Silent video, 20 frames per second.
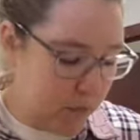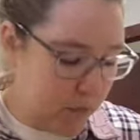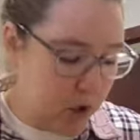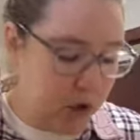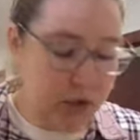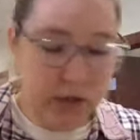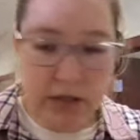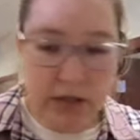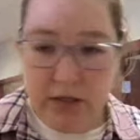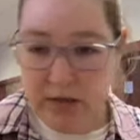
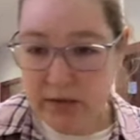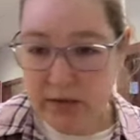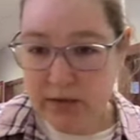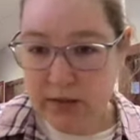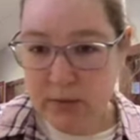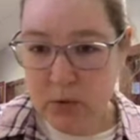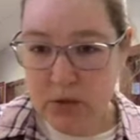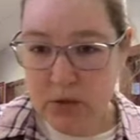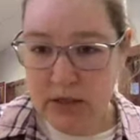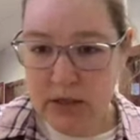earlier
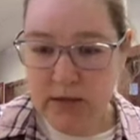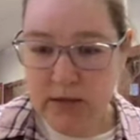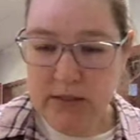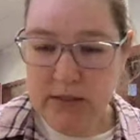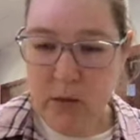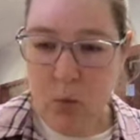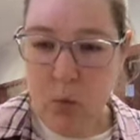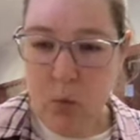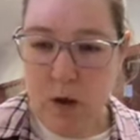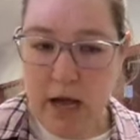this morning, I was
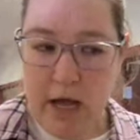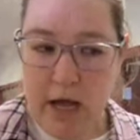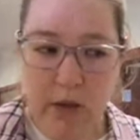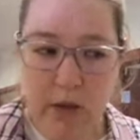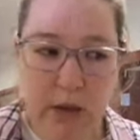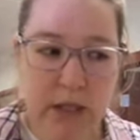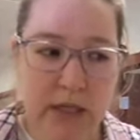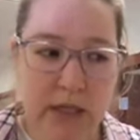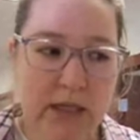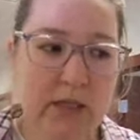like,
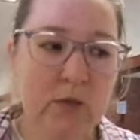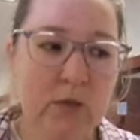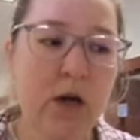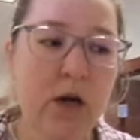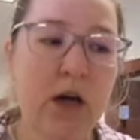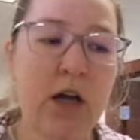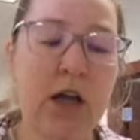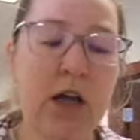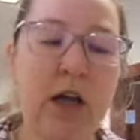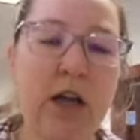wow, this
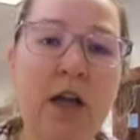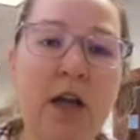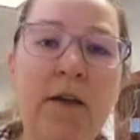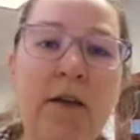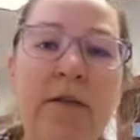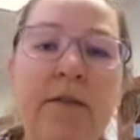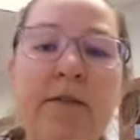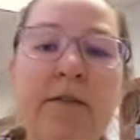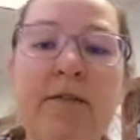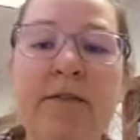one
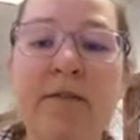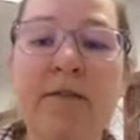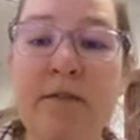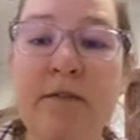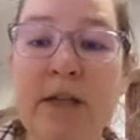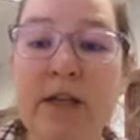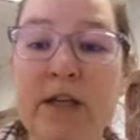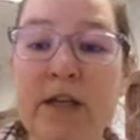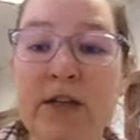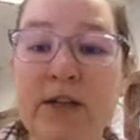
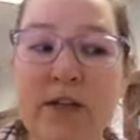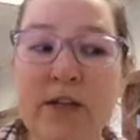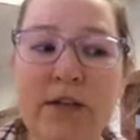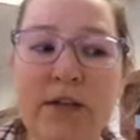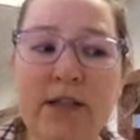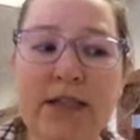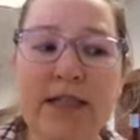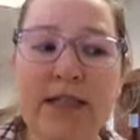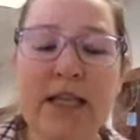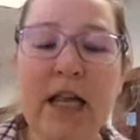
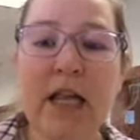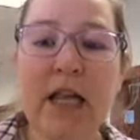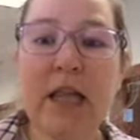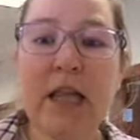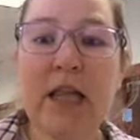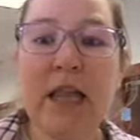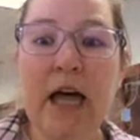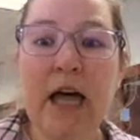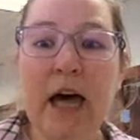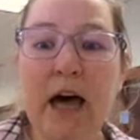feels a
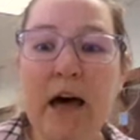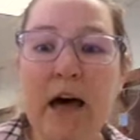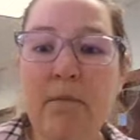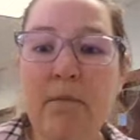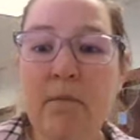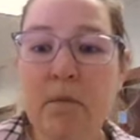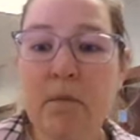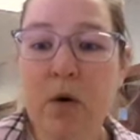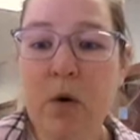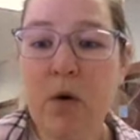
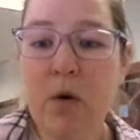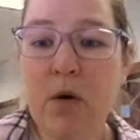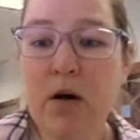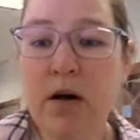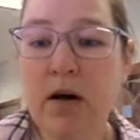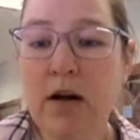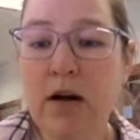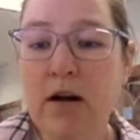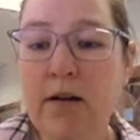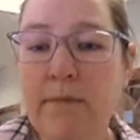lot
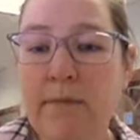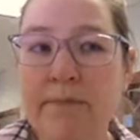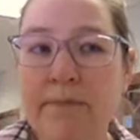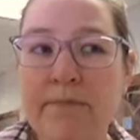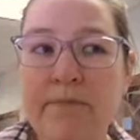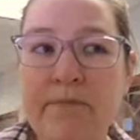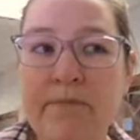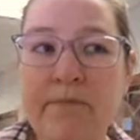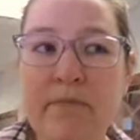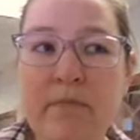more
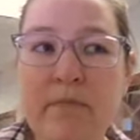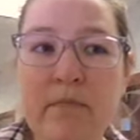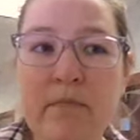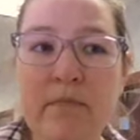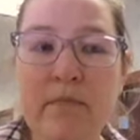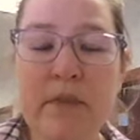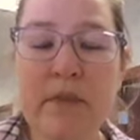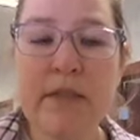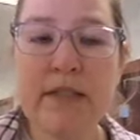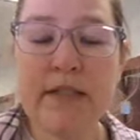
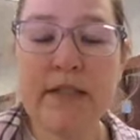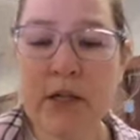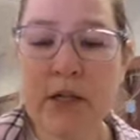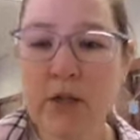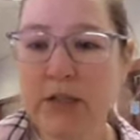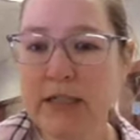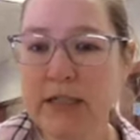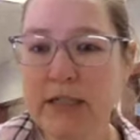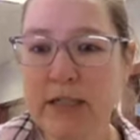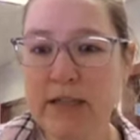
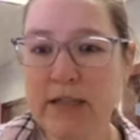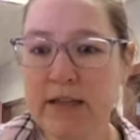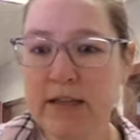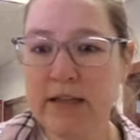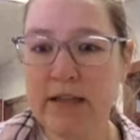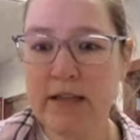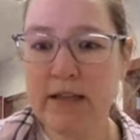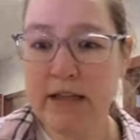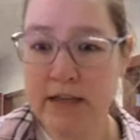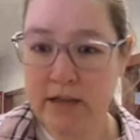silty
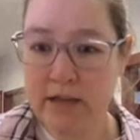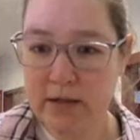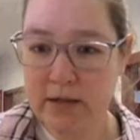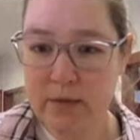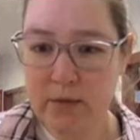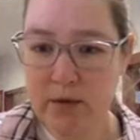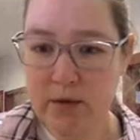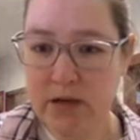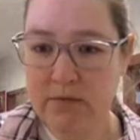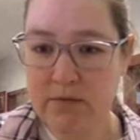than that
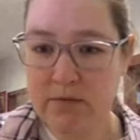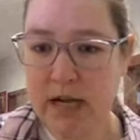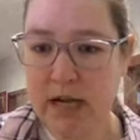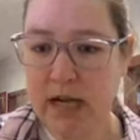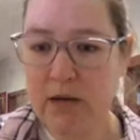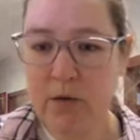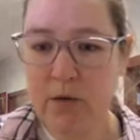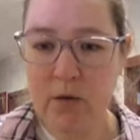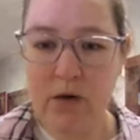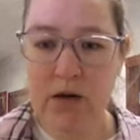other one,
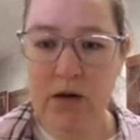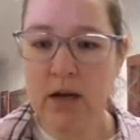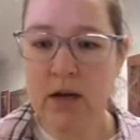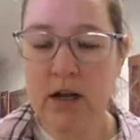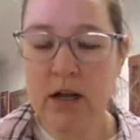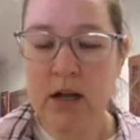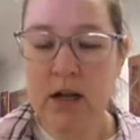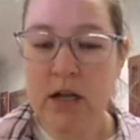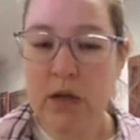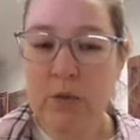right? Or,
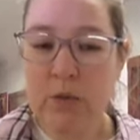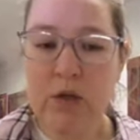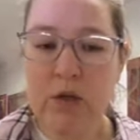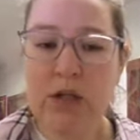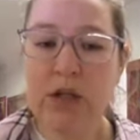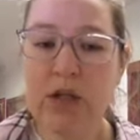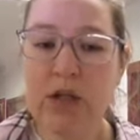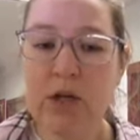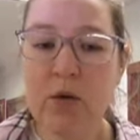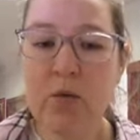
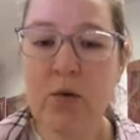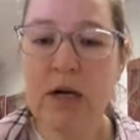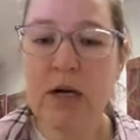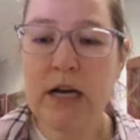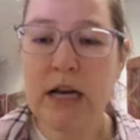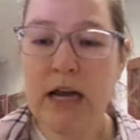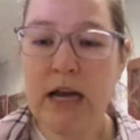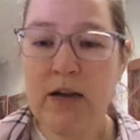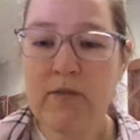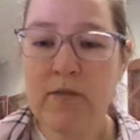you know,
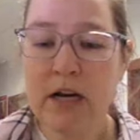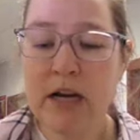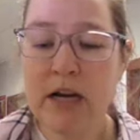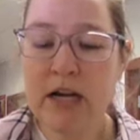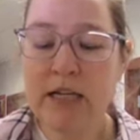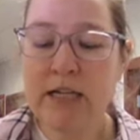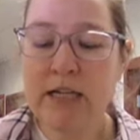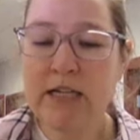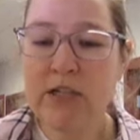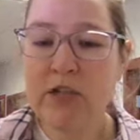whatever.
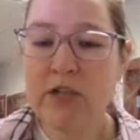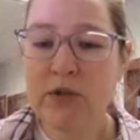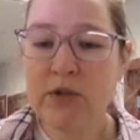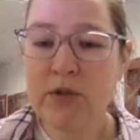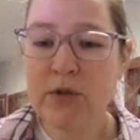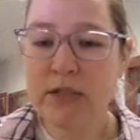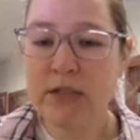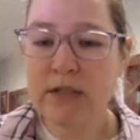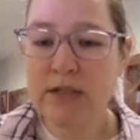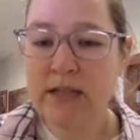And as
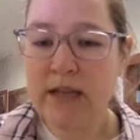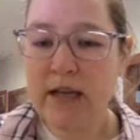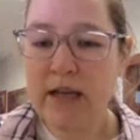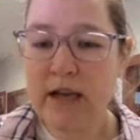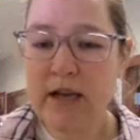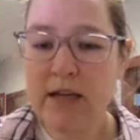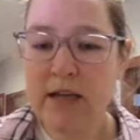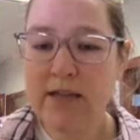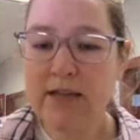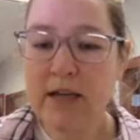soon as
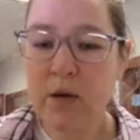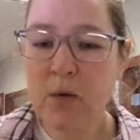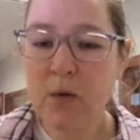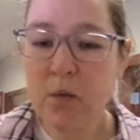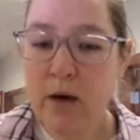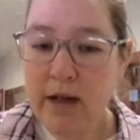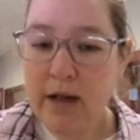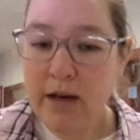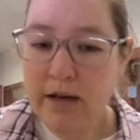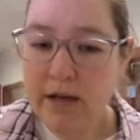I
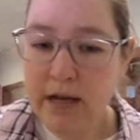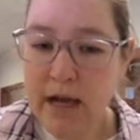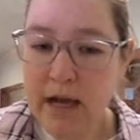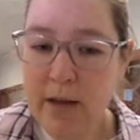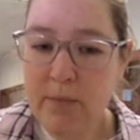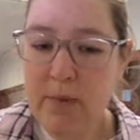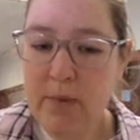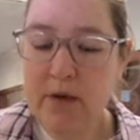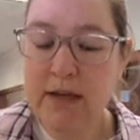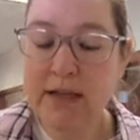wet it
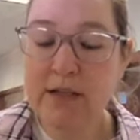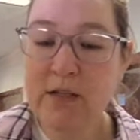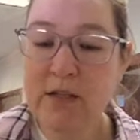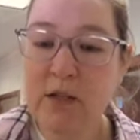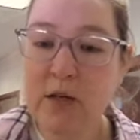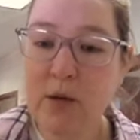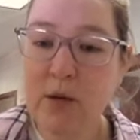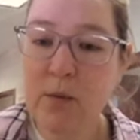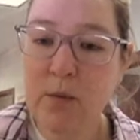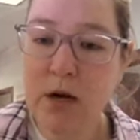up and I
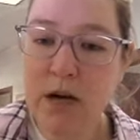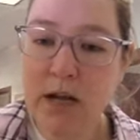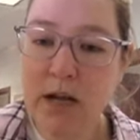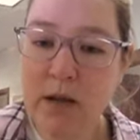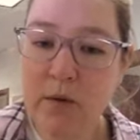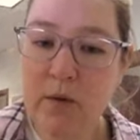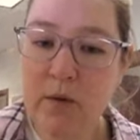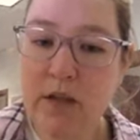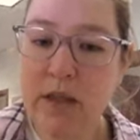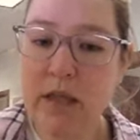start
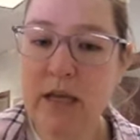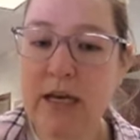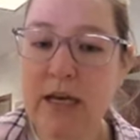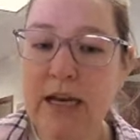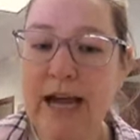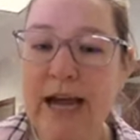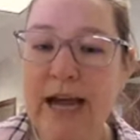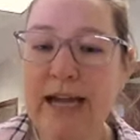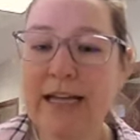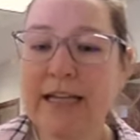working with it,